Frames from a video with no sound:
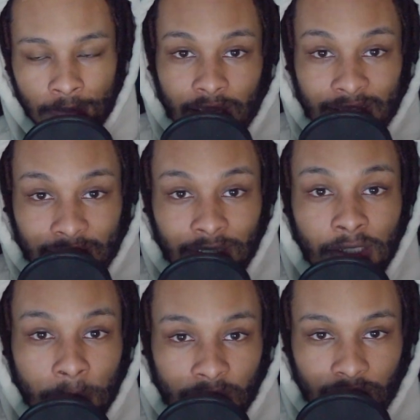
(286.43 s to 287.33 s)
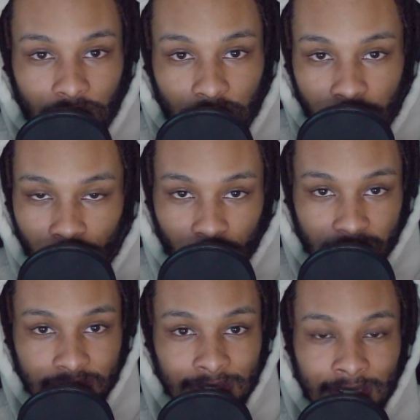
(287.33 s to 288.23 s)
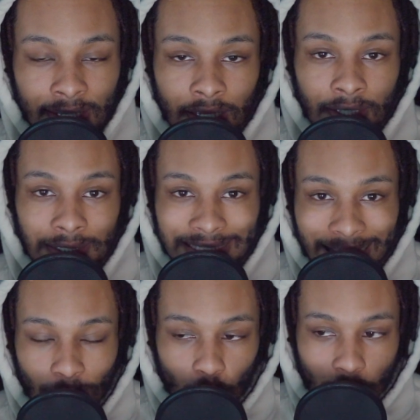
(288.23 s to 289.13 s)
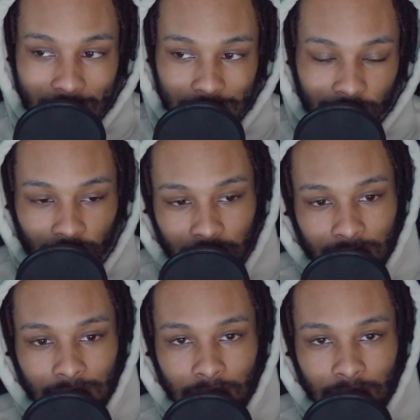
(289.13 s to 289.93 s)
And then depending on the device, that will activate.